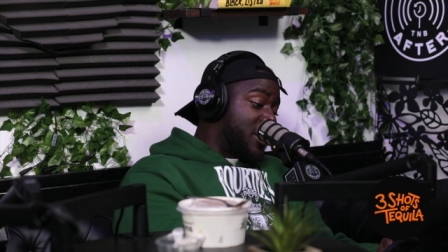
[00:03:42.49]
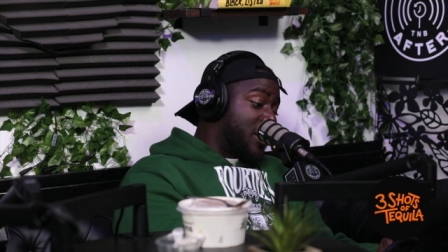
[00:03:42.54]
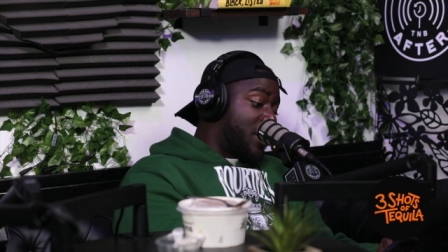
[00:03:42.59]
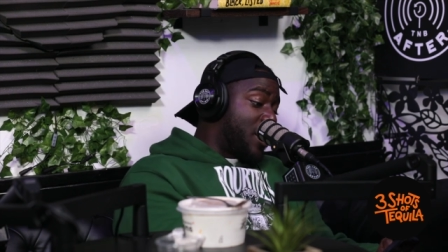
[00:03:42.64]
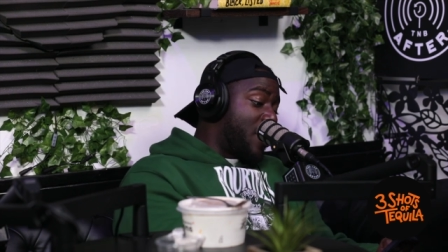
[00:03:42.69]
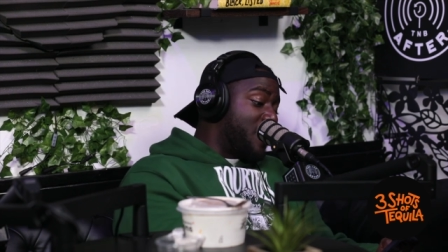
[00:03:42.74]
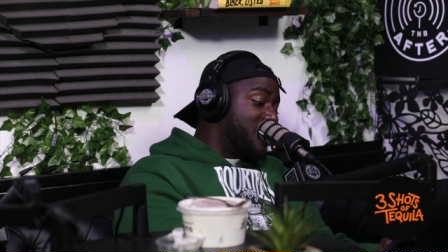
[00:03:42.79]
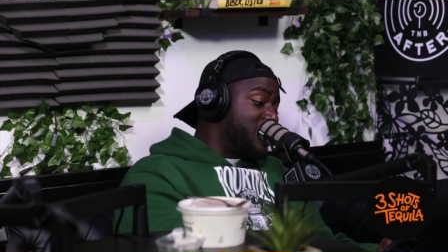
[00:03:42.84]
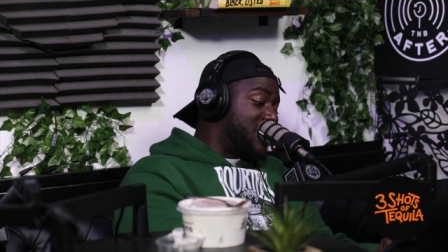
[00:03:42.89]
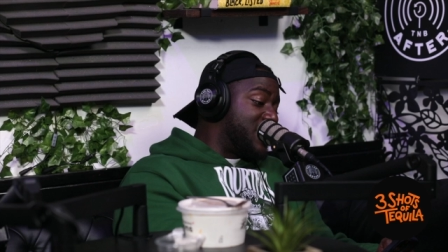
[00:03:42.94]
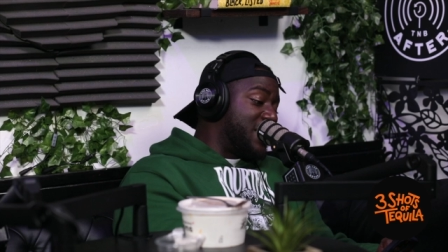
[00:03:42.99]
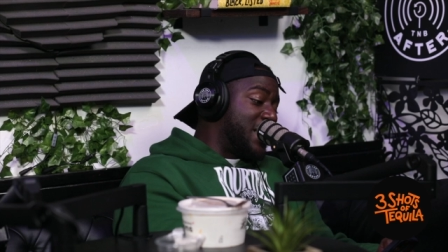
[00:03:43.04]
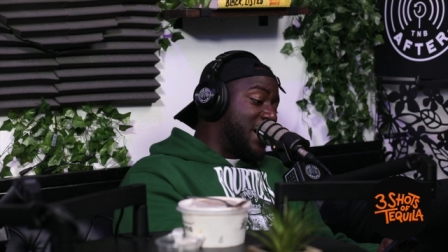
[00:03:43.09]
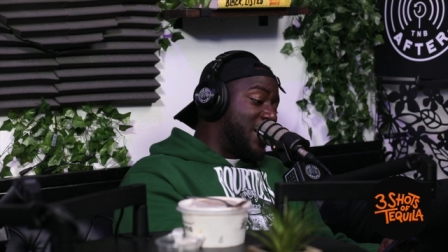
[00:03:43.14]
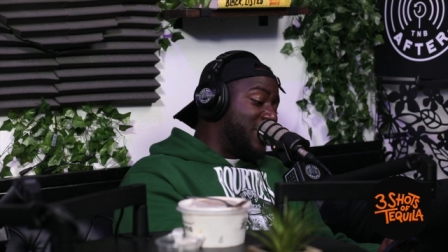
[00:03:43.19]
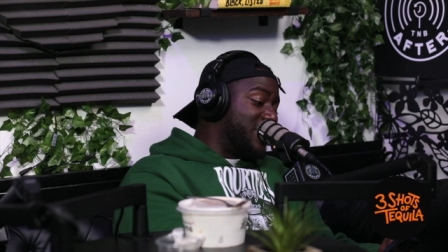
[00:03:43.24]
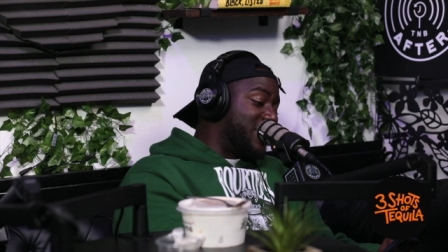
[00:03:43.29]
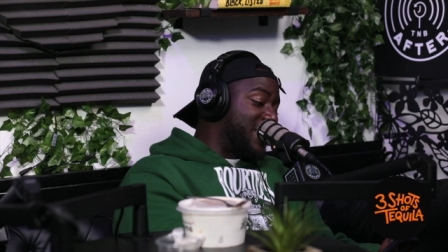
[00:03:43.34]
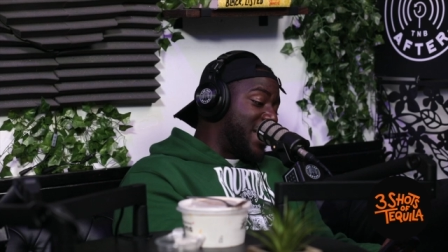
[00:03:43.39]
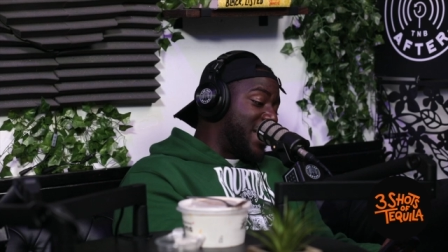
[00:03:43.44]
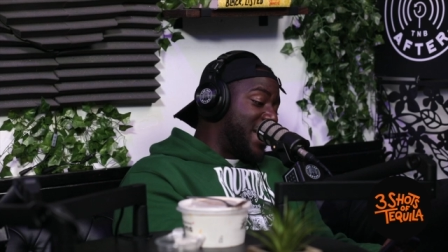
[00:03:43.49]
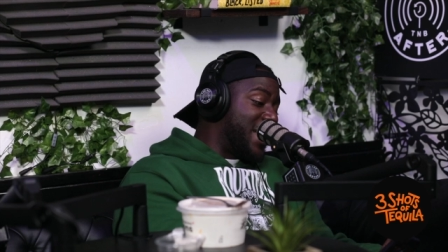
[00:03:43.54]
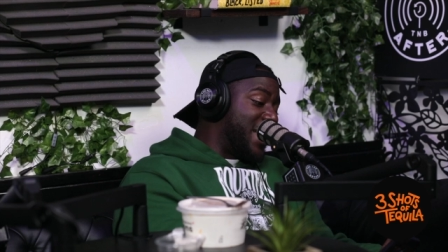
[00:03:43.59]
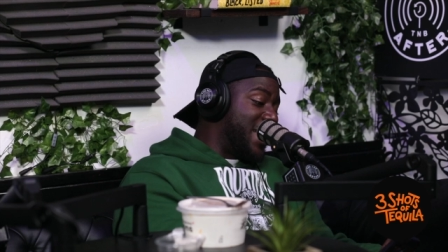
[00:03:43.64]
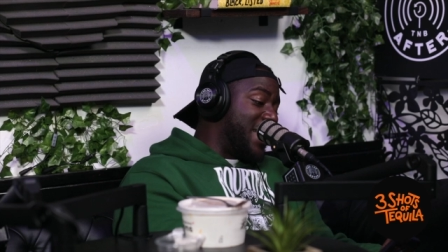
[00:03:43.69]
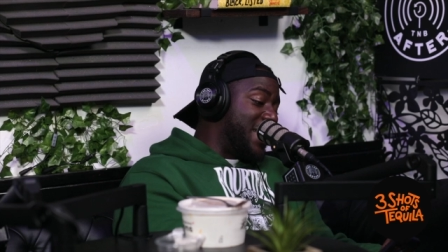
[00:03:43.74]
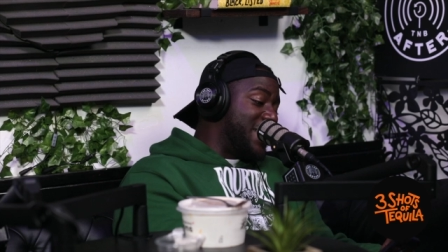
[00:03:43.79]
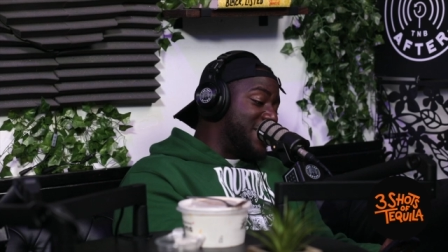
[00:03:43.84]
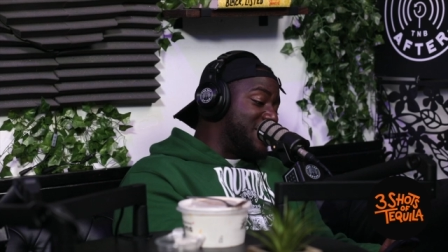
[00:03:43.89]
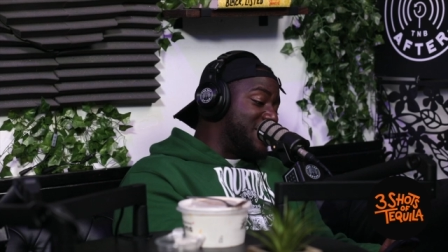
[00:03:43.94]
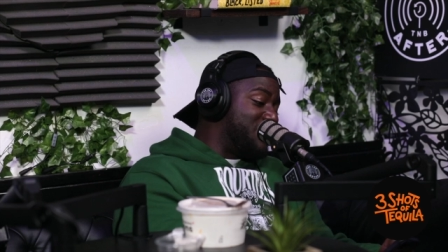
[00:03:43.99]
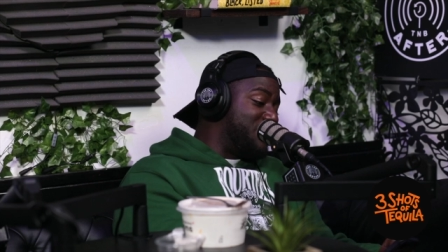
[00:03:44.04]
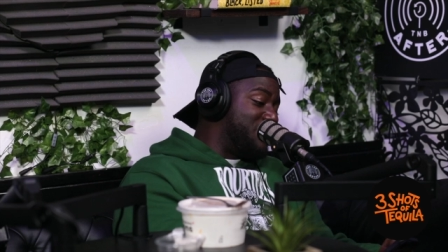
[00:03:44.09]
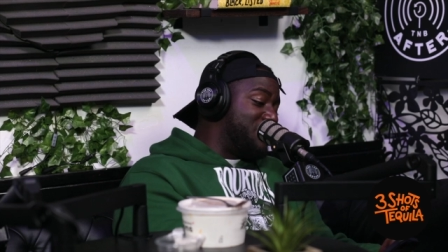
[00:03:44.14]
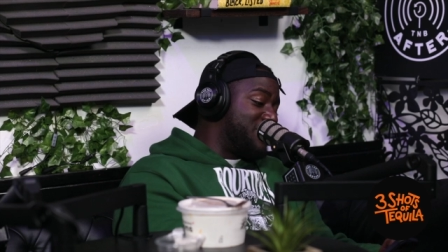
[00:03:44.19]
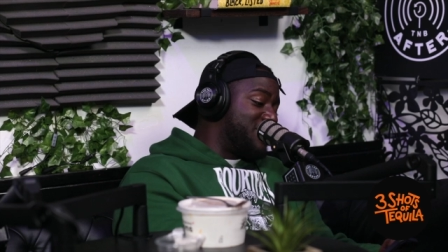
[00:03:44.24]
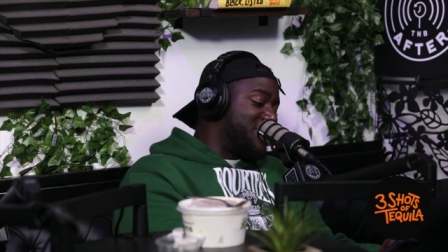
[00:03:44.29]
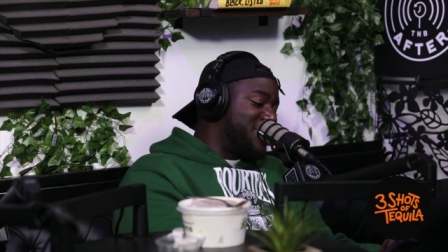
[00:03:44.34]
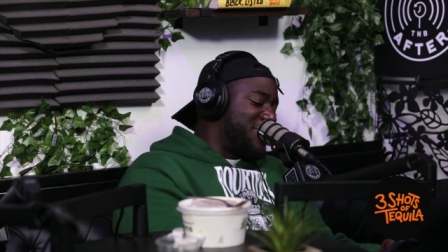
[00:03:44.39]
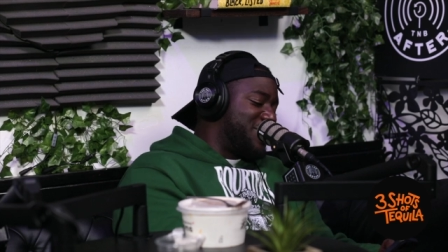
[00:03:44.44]
Currency out there is
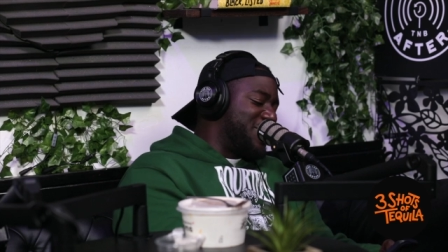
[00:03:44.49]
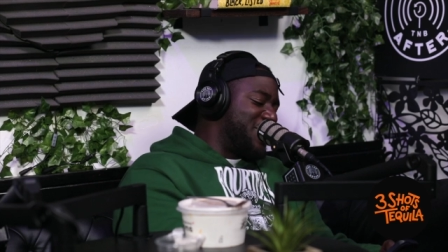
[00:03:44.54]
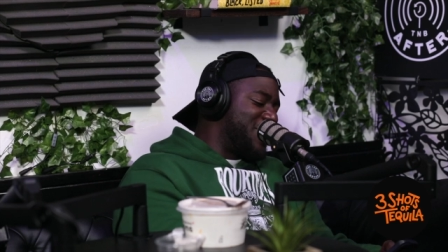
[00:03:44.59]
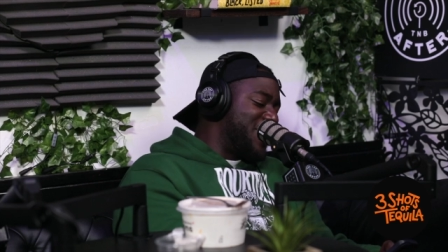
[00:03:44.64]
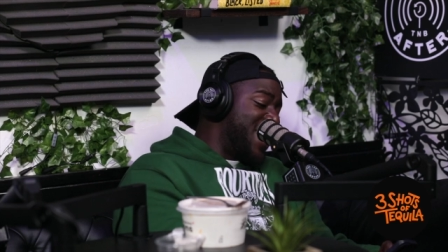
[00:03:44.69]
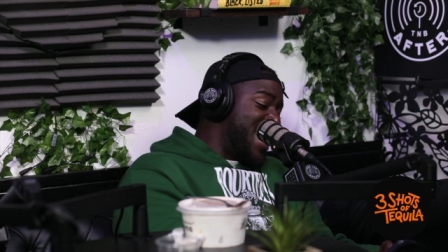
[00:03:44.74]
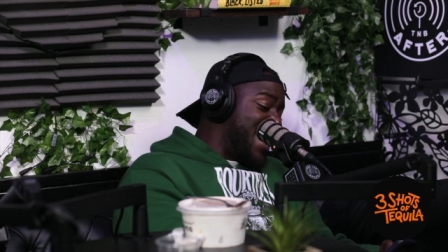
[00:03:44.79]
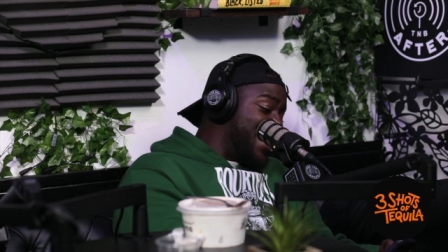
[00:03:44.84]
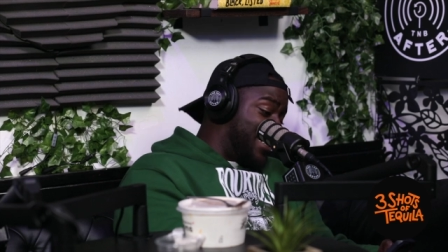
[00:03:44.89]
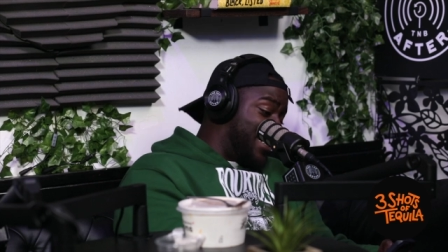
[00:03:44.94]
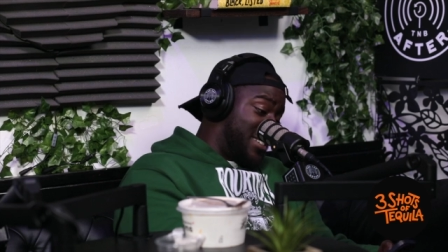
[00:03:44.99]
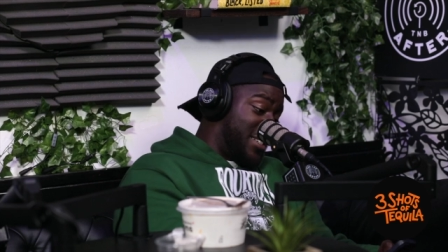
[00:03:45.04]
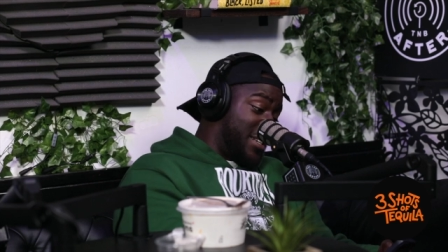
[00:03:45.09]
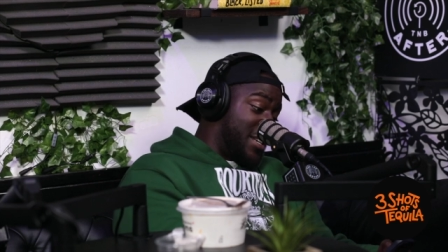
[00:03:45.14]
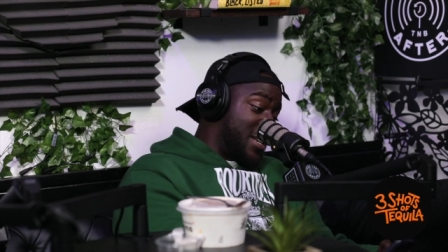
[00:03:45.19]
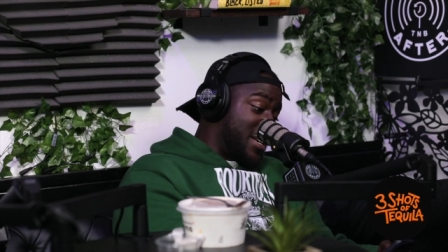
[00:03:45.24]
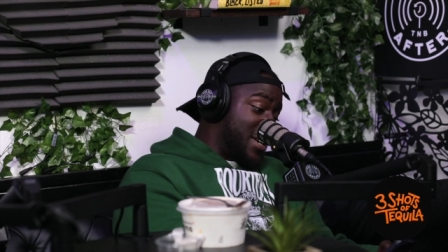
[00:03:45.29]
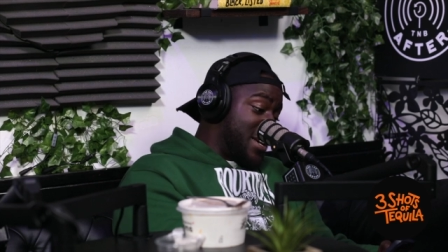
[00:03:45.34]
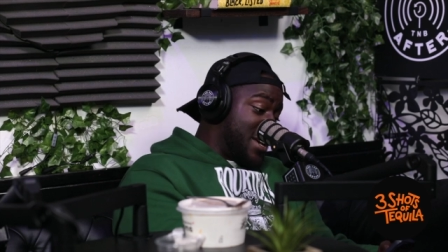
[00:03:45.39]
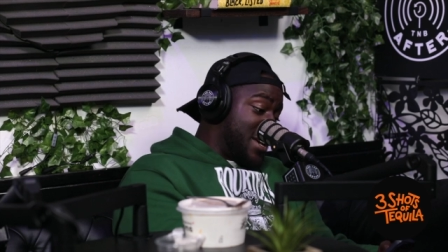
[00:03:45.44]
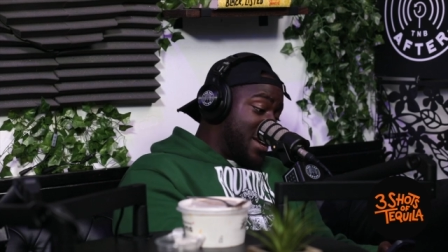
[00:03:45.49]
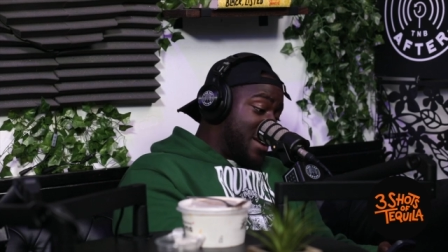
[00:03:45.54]
crazy.